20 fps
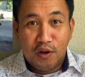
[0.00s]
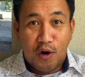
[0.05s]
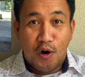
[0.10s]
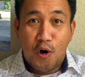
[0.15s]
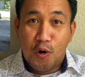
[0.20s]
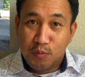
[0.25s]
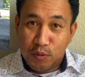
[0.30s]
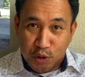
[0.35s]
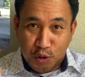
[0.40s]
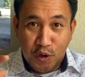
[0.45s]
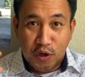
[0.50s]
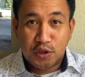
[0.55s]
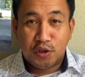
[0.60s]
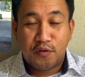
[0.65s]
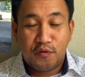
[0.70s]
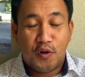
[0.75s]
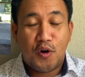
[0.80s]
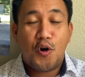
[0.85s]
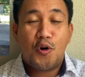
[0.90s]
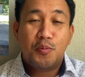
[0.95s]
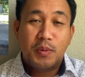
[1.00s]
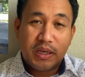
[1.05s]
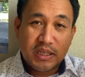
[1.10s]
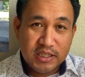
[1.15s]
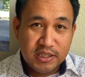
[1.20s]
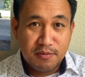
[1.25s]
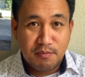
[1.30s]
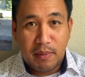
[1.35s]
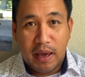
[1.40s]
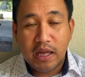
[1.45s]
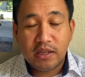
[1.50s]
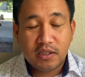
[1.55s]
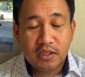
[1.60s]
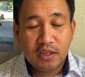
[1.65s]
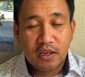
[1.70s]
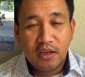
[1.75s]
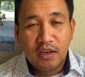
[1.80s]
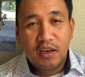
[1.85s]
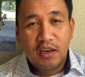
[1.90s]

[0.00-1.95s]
home, the structure of a home, is cement,